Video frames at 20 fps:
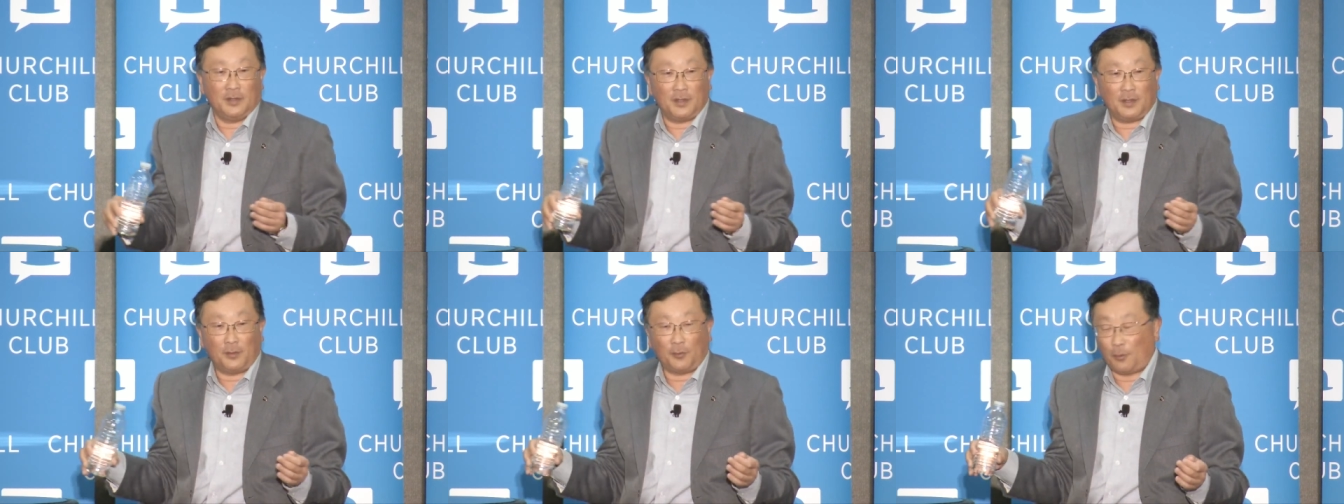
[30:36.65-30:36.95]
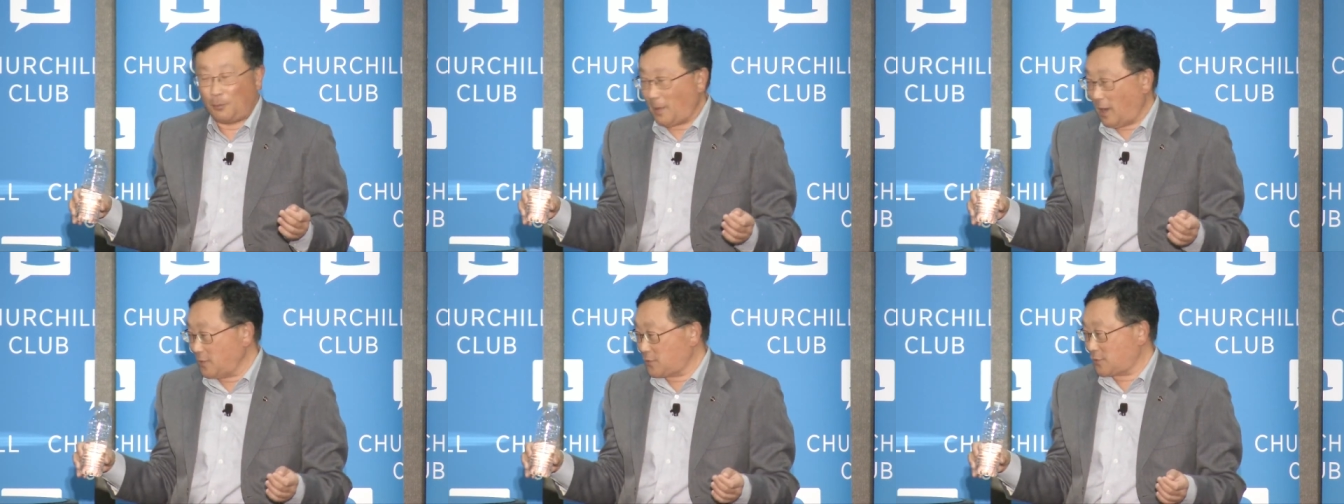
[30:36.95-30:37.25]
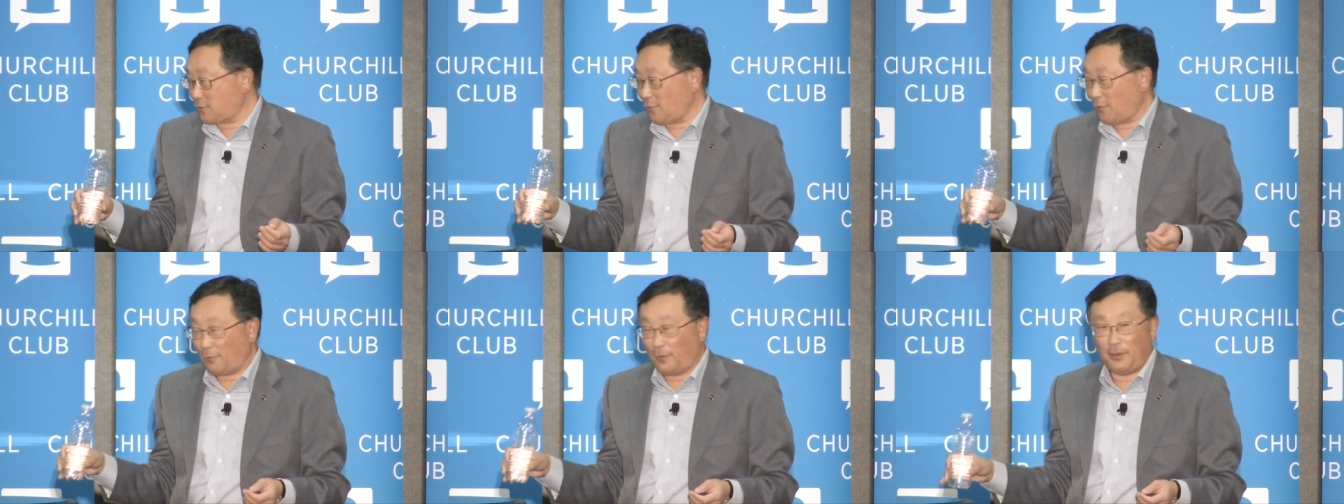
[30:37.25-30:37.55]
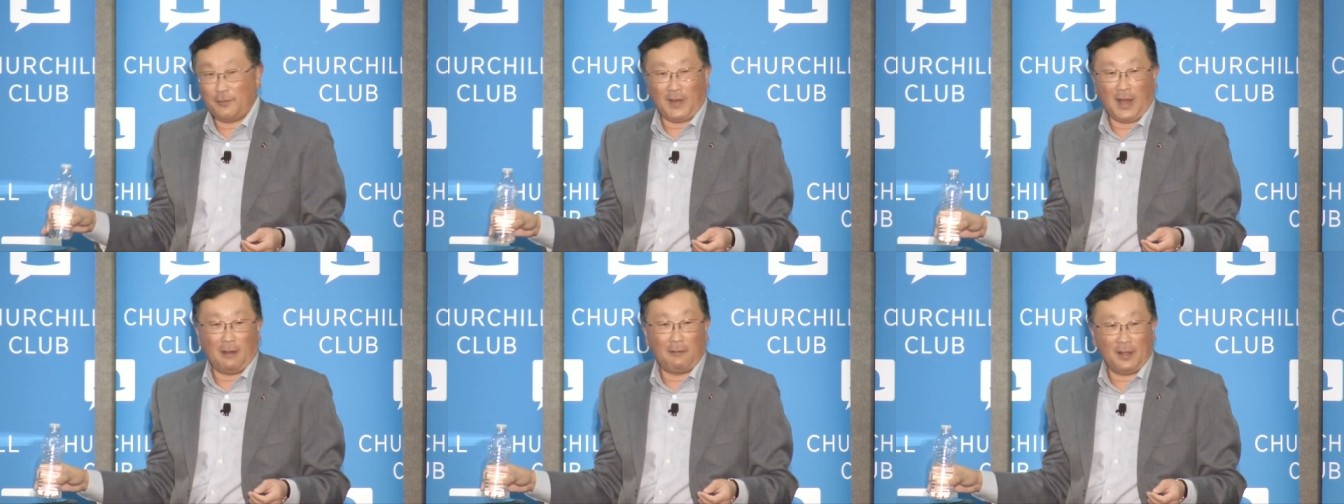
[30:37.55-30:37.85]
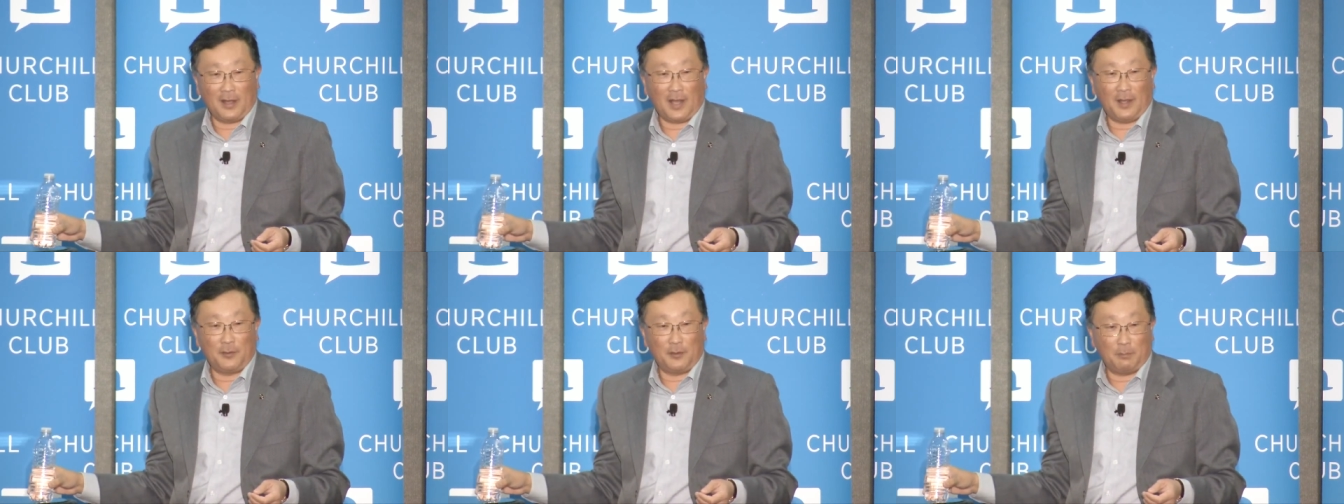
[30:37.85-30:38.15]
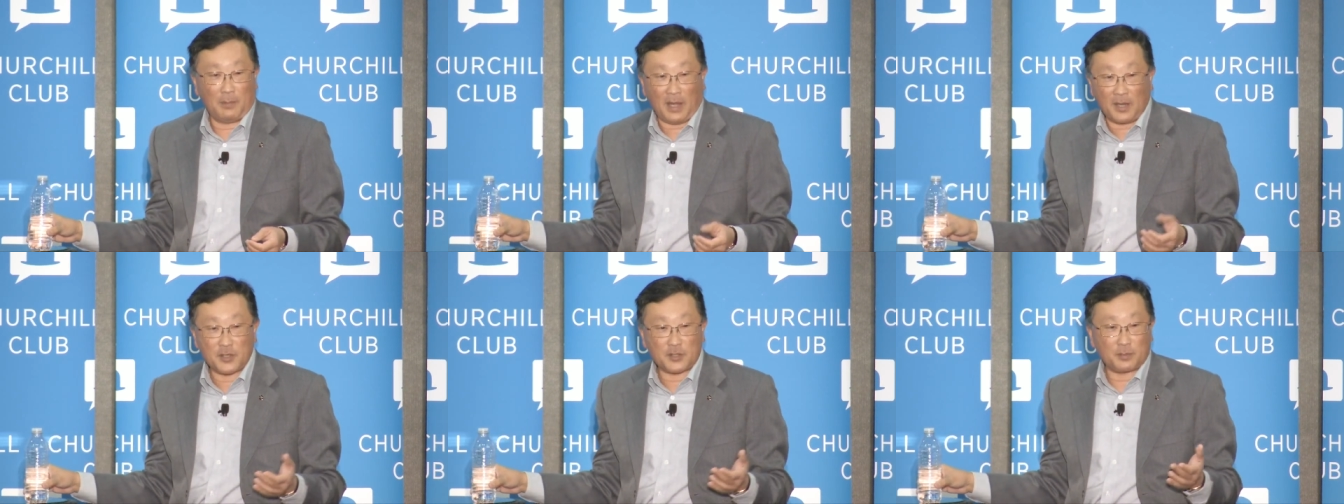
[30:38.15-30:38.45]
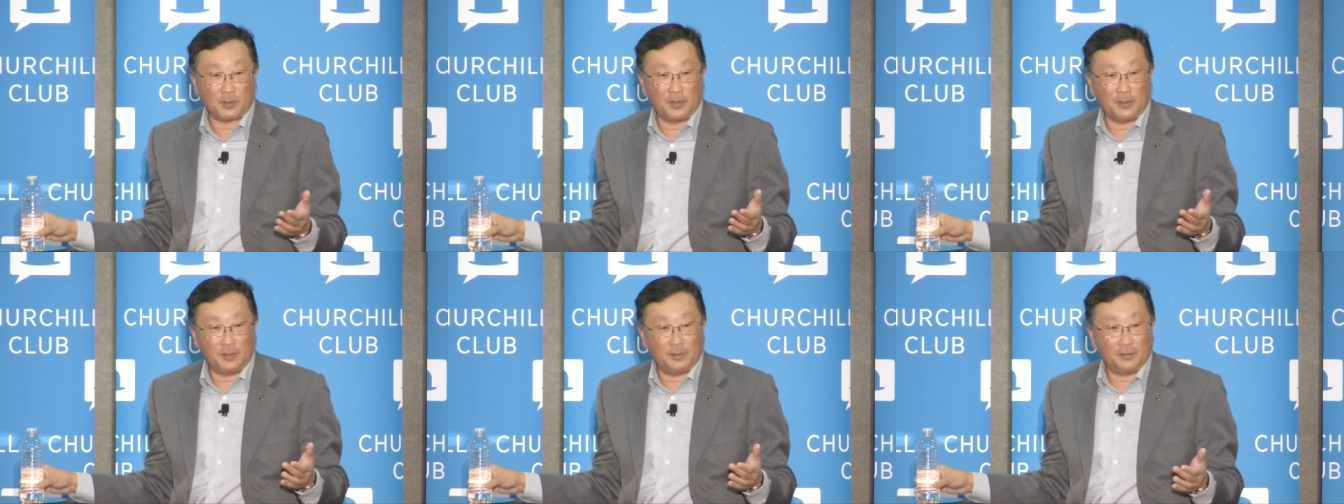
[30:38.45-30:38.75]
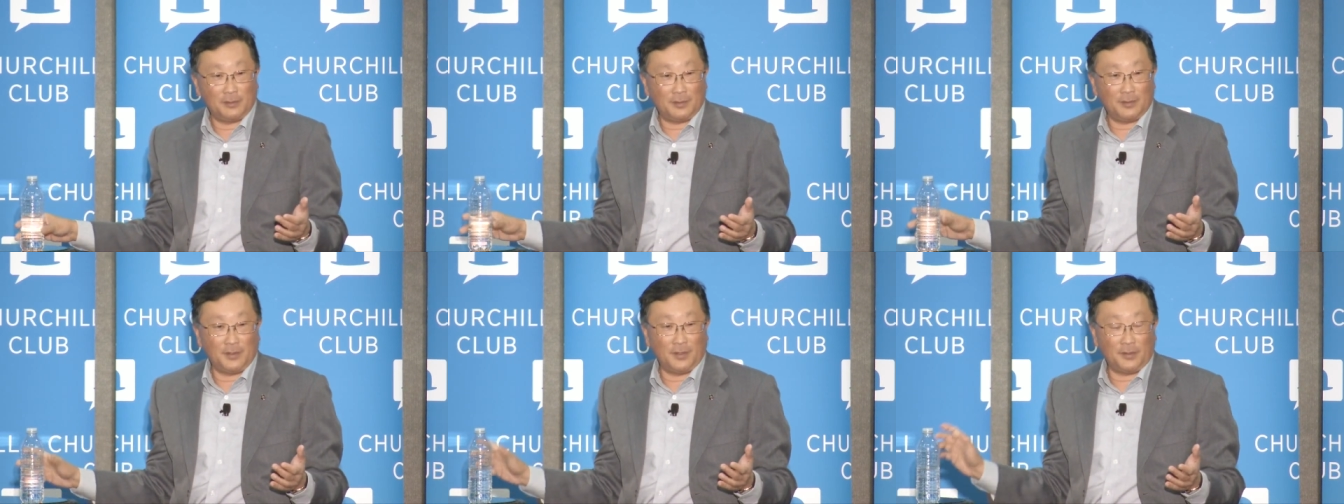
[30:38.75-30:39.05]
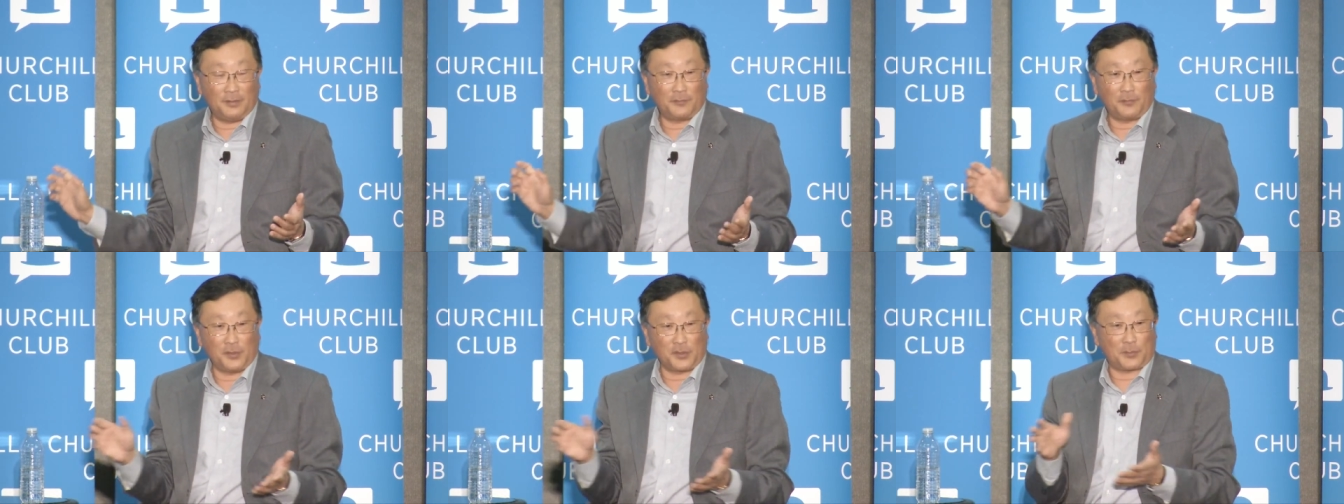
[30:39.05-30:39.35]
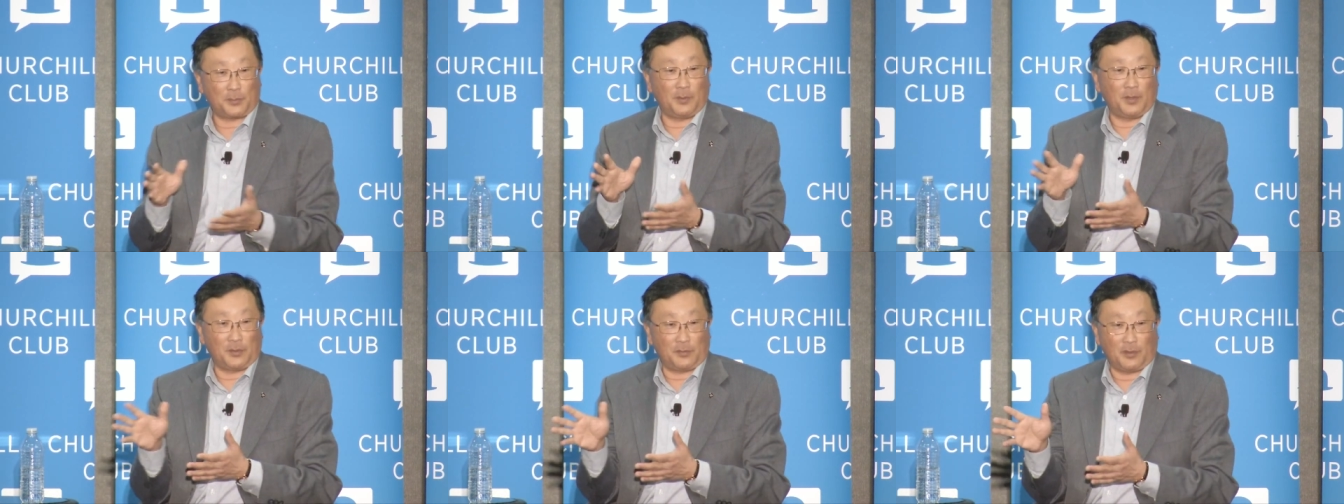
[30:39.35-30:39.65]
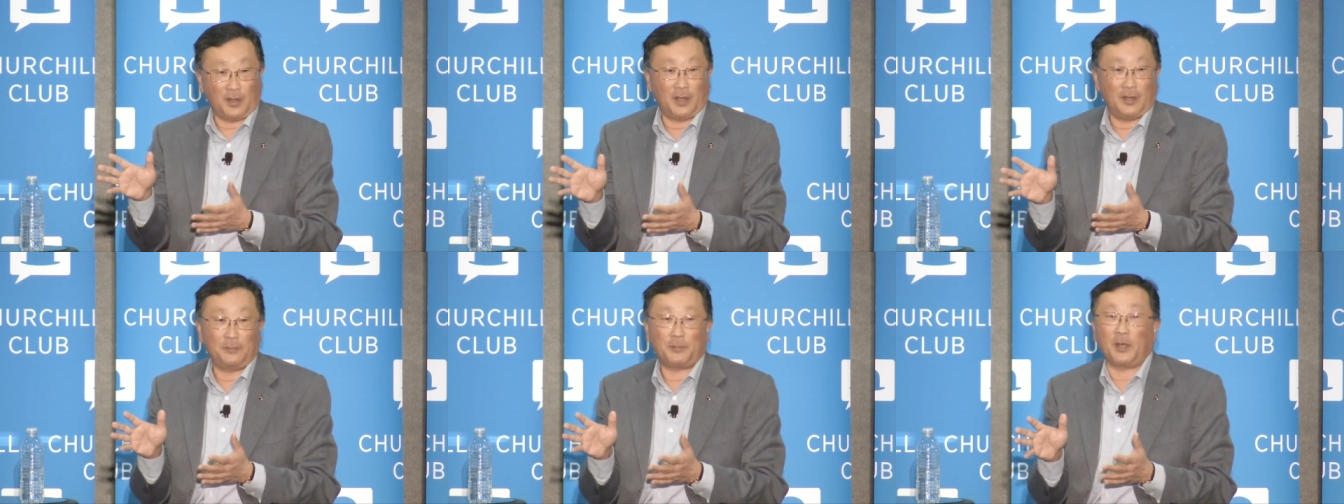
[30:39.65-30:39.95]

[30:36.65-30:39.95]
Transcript: You know my story of how I got into management in the first place, right?